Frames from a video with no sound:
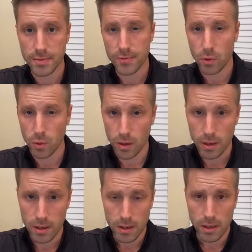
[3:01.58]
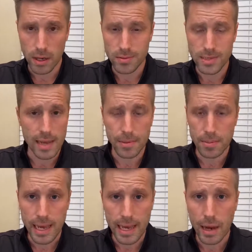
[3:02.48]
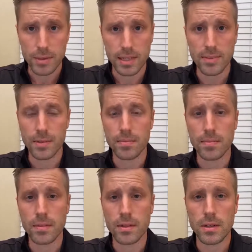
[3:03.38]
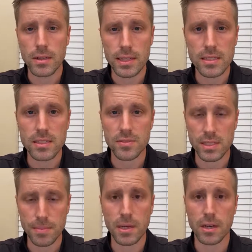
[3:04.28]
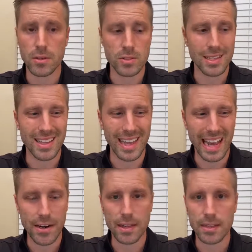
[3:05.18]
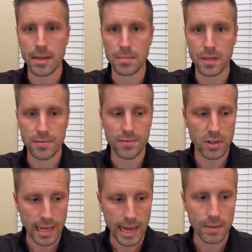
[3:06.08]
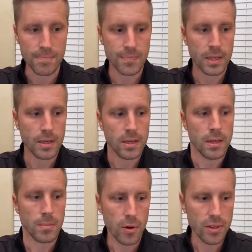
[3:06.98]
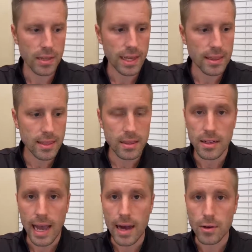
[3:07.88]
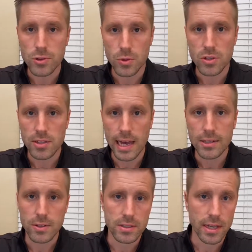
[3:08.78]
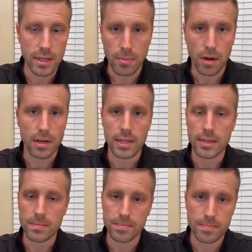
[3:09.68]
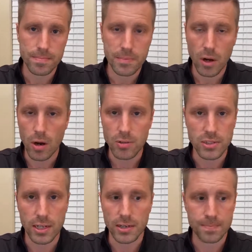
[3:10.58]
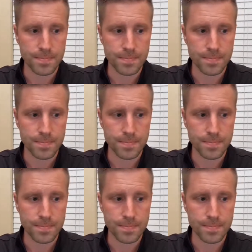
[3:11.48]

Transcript: for Tampa Bay. I would give them a list of zip codes in the area that I'm looking for account. More than likely, they're going to outsource that to a telemarketing call center,